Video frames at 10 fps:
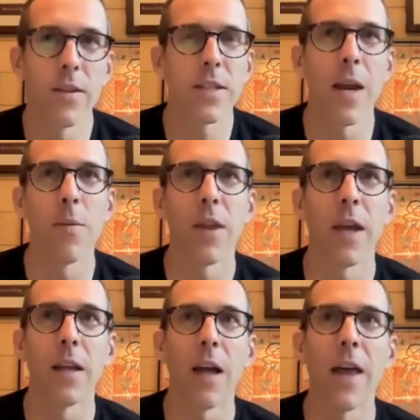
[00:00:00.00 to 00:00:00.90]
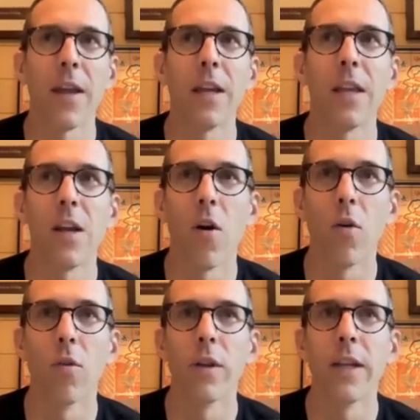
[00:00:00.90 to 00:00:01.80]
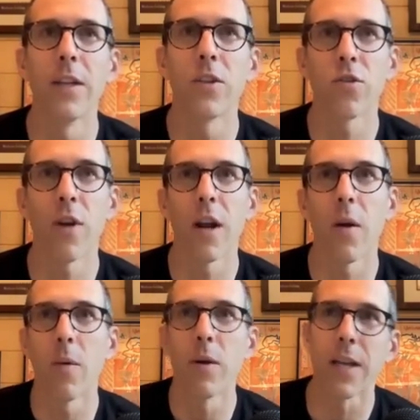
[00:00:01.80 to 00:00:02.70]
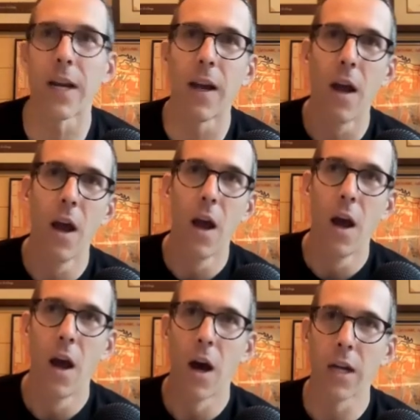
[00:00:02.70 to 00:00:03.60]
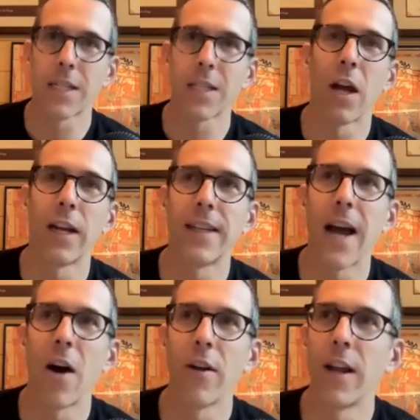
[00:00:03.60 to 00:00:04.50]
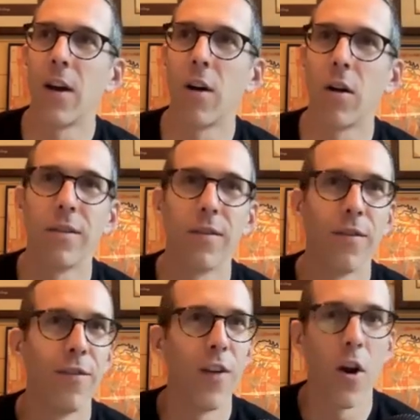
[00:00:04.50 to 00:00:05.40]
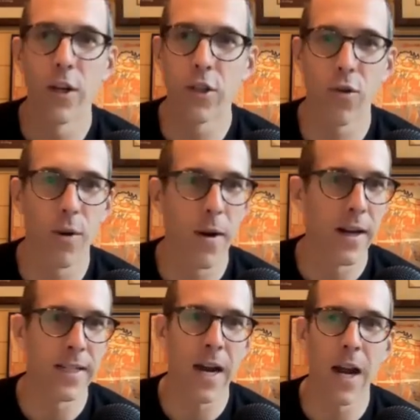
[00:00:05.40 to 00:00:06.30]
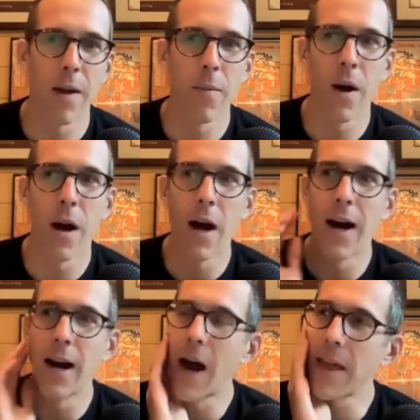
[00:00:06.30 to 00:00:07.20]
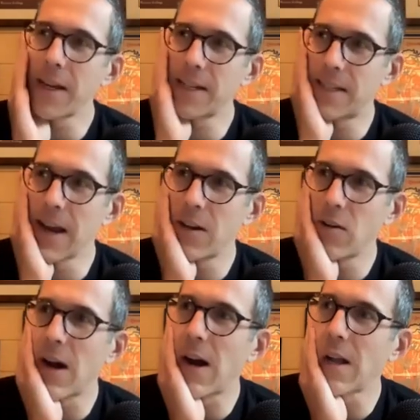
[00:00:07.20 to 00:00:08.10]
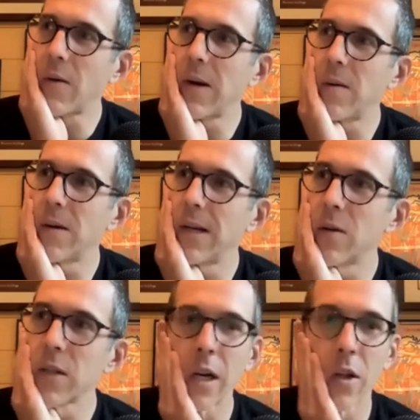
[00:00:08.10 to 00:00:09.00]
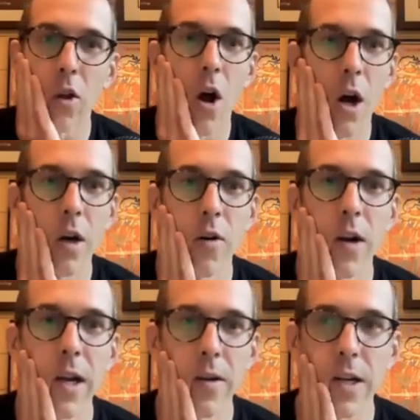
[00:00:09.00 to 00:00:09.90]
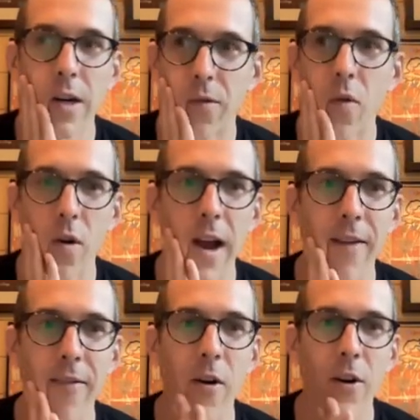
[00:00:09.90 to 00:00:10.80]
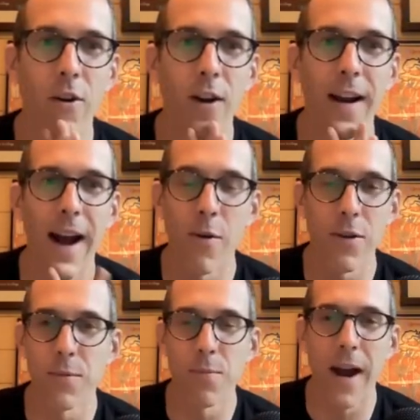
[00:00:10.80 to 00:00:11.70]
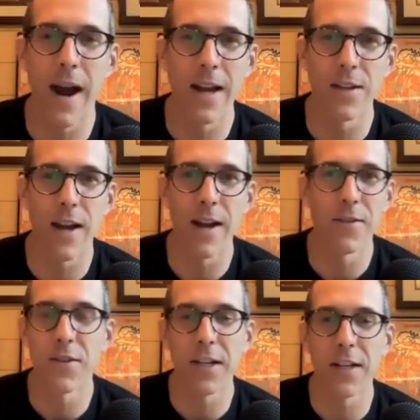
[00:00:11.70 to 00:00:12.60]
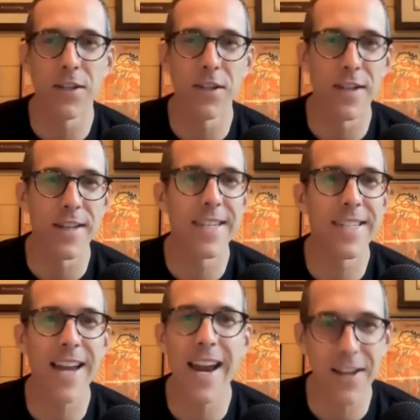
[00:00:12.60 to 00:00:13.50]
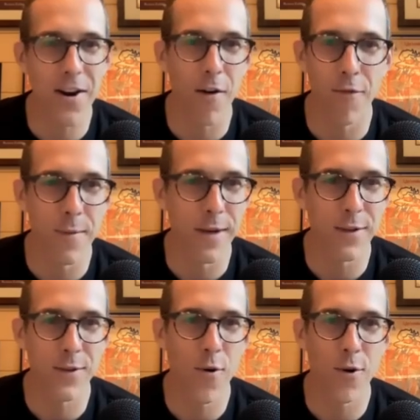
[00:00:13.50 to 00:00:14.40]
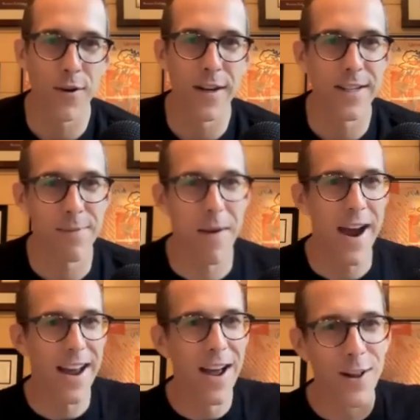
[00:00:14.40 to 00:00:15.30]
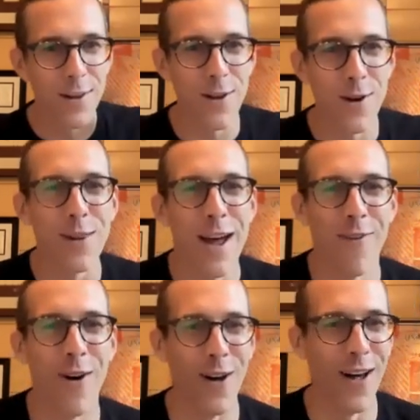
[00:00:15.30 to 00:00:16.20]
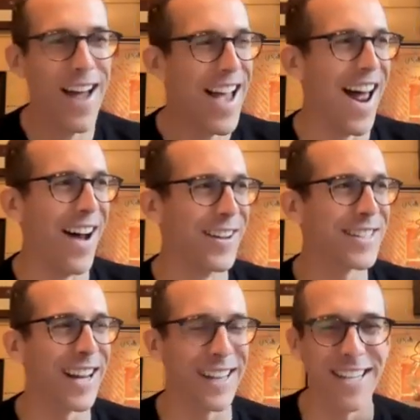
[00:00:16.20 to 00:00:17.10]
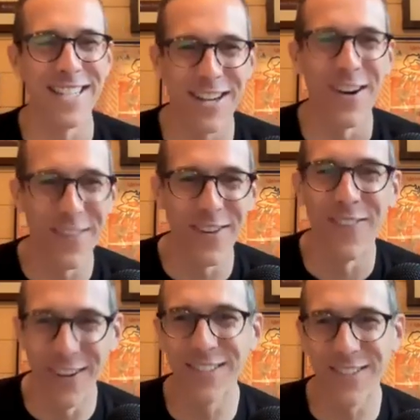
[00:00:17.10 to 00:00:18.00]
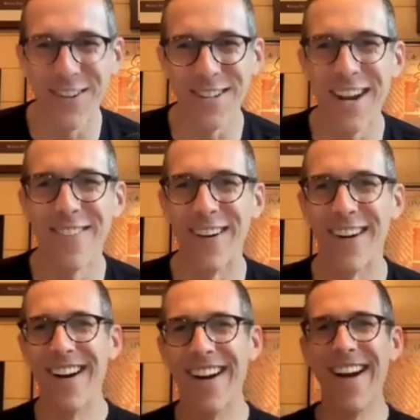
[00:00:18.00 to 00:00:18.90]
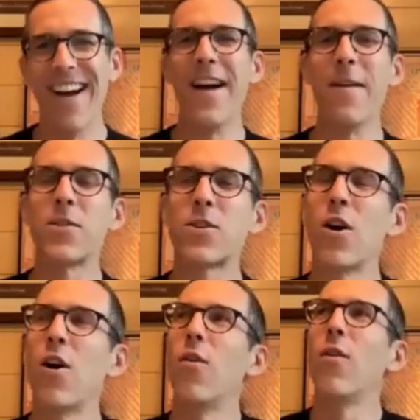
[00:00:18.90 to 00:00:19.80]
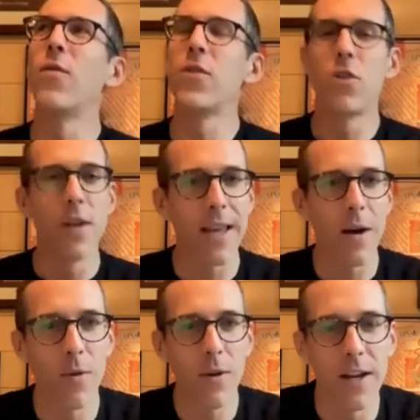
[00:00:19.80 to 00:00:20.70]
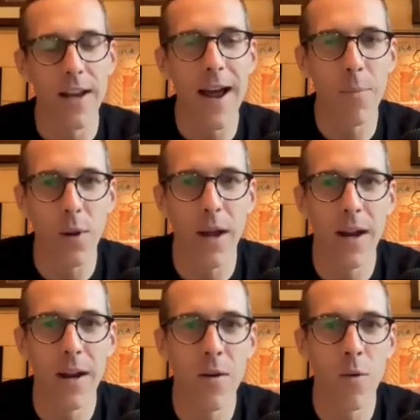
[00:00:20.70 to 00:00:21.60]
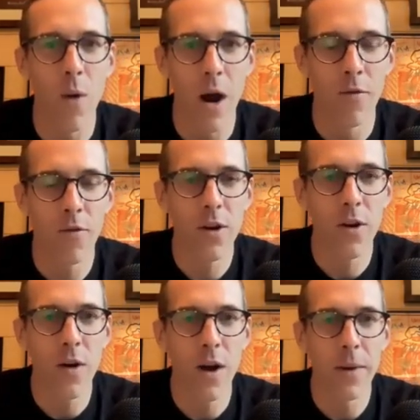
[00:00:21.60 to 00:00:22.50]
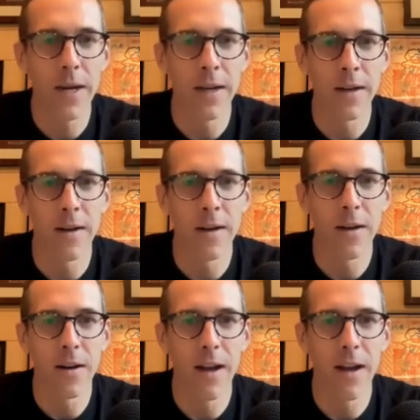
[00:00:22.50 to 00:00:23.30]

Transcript: Same thing. I think the only straightaway was like a slight downhill, very short amount of time. Daniel Holloway won. It was like a long crit. It was like a 4.5 hour crit. That's like, this is insanely hard for me because cornering is my low level. I'm like, this is the worst course ever. So do you think that can play well for you? I mean,